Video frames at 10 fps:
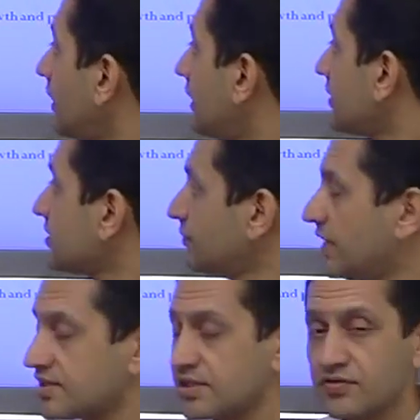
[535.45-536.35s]
It is the
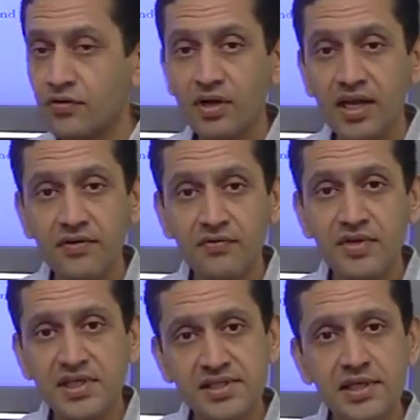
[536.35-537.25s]
basis for
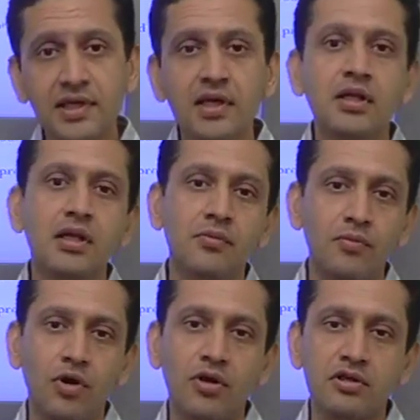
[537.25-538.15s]
every single
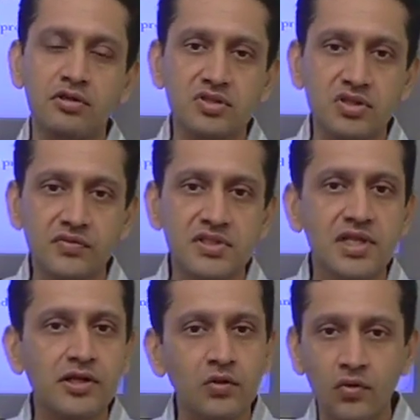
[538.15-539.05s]
product or
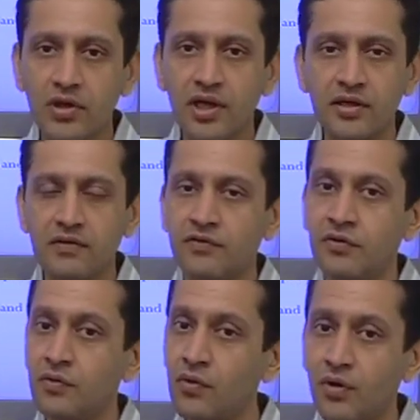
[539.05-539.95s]
service that you look at.
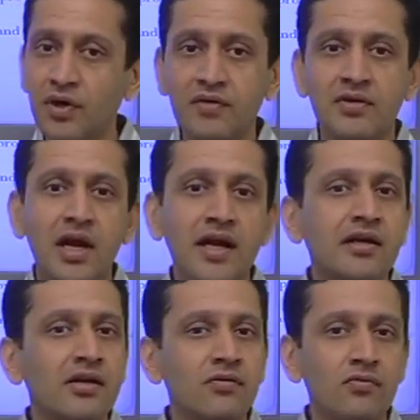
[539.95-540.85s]
If you don't have the
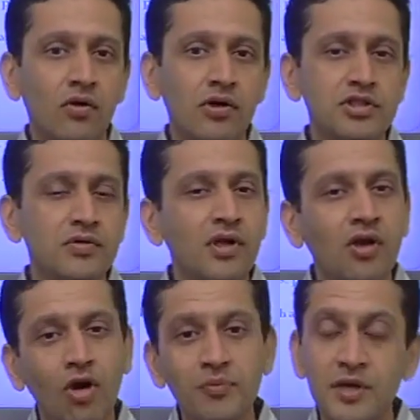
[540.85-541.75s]
right kind of knowledge, you
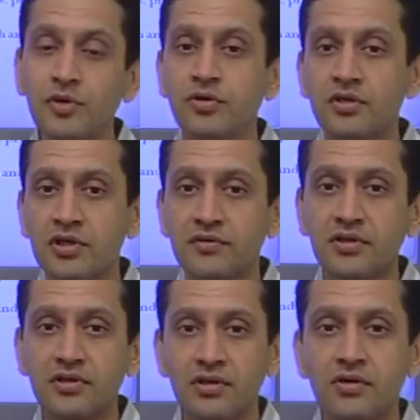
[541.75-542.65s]
will not be able to
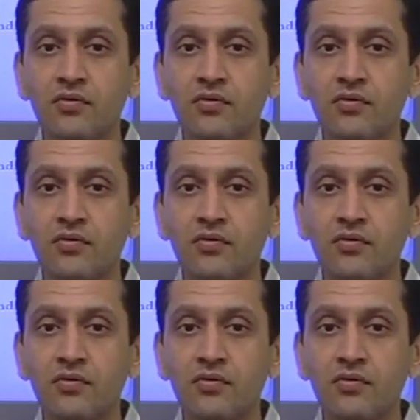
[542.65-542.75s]
deliver